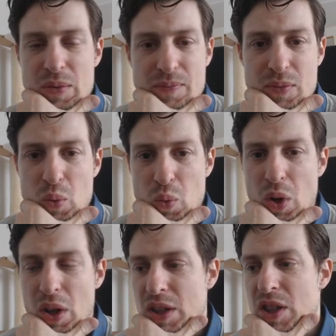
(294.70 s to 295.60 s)

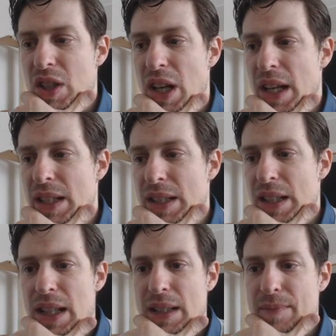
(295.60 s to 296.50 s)
works, and
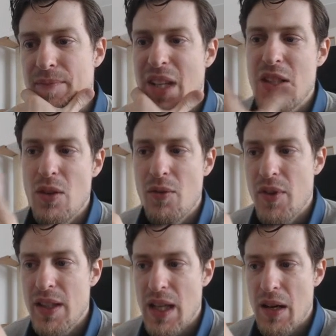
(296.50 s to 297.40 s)
I don't
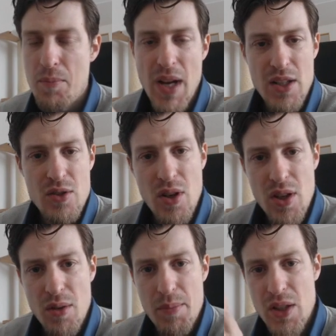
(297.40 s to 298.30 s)
think that matter
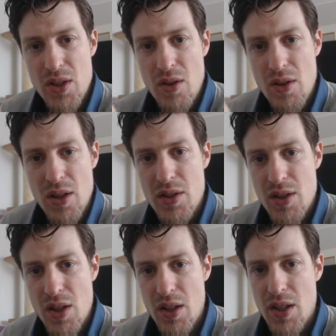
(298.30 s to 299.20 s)
early on, because early on
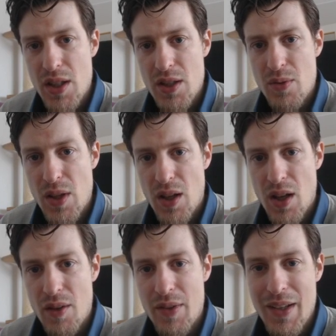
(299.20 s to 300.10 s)
you're not gonna do a
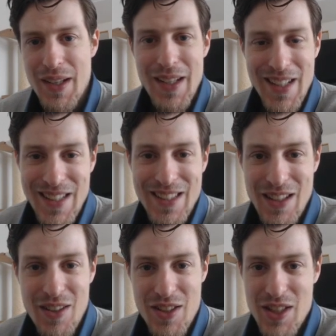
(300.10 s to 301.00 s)
lot
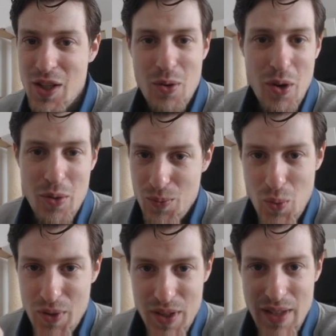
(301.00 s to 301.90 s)
honestly, you
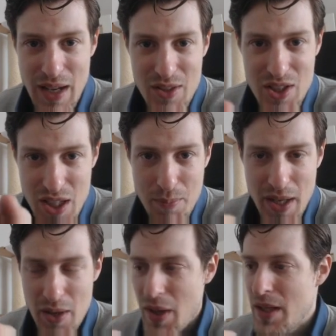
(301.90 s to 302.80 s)
won't even have a sick
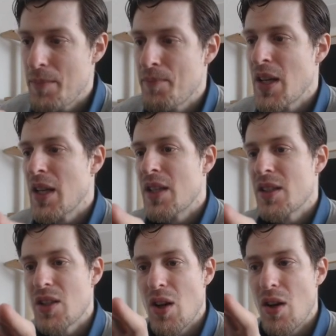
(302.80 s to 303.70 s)
bay, right?
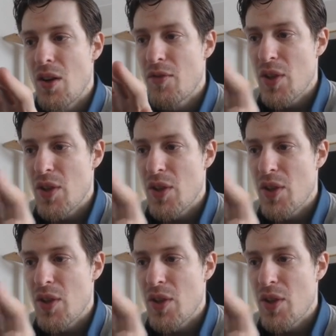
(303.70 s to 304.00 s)
So for